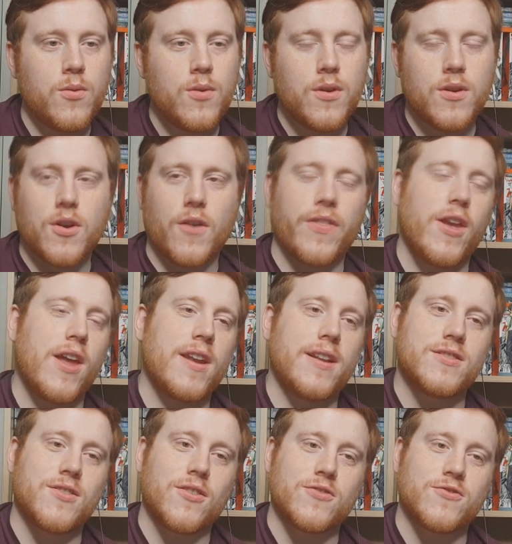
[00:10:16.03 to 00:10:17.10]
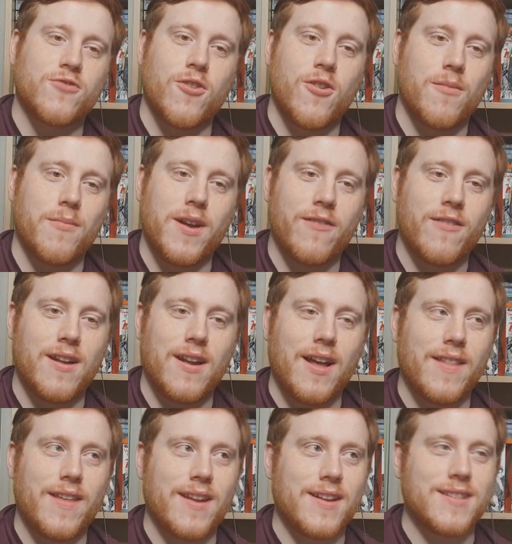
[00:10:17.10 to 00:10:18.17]
God, the ending song's grew on me. I really like
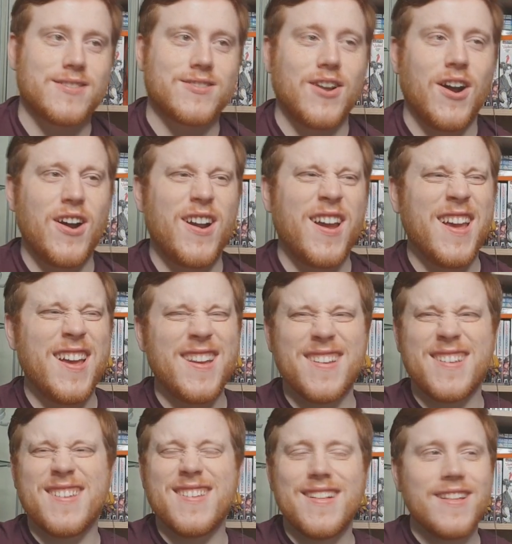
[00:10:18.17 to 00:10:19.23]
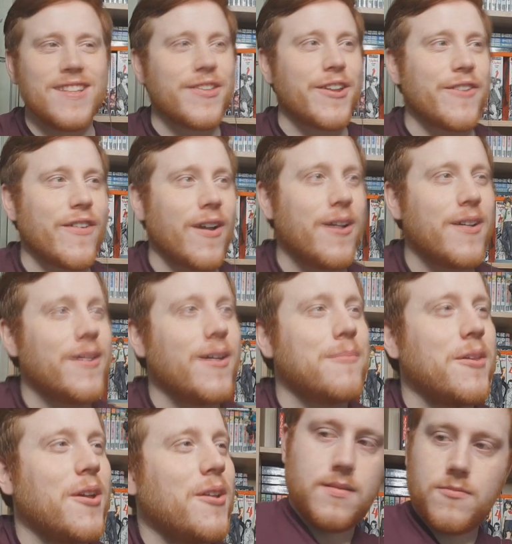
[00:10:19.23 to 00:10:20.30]
the ending song. Then if I'm
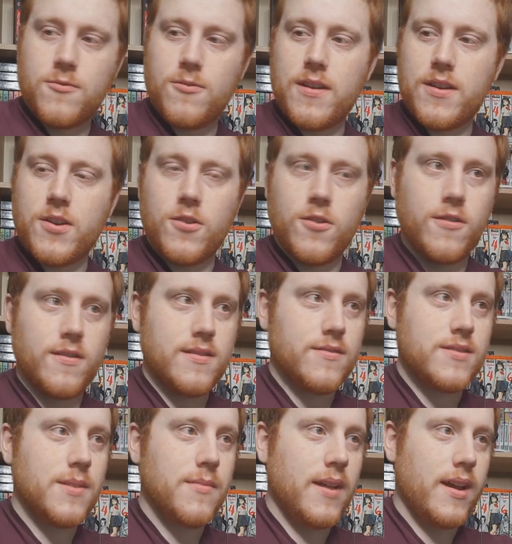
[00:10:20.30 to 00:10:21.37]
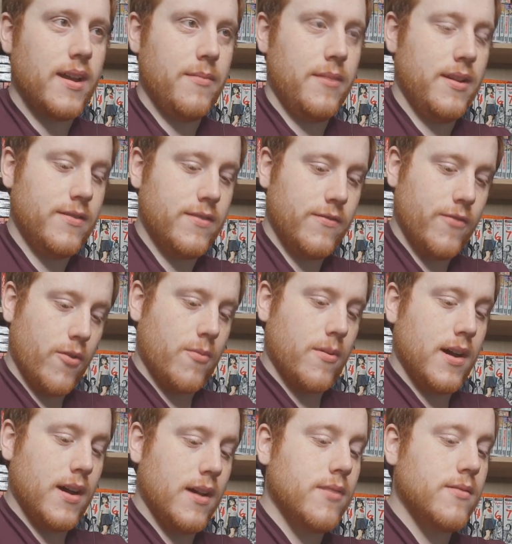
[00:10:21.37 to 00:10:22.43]
the only one. Quite curious. I'll check my anime list for a
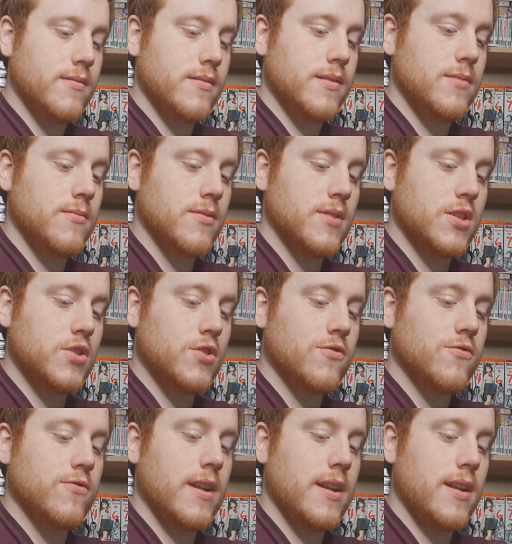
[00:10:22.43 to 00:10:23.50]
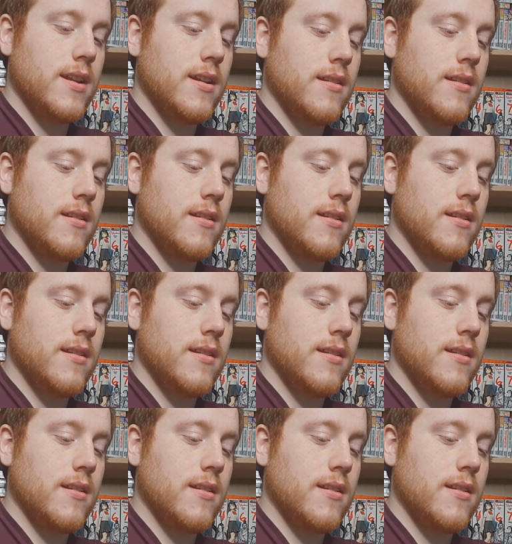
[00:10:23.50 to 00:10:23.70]
while. See what's trending.